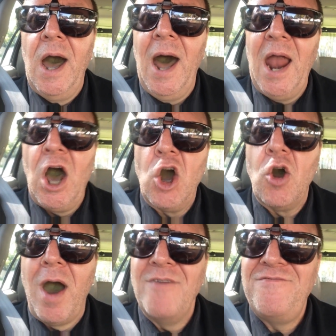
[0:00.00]

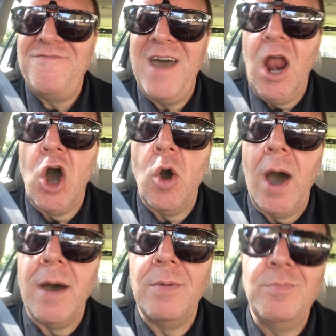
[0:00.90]
Hello, fellow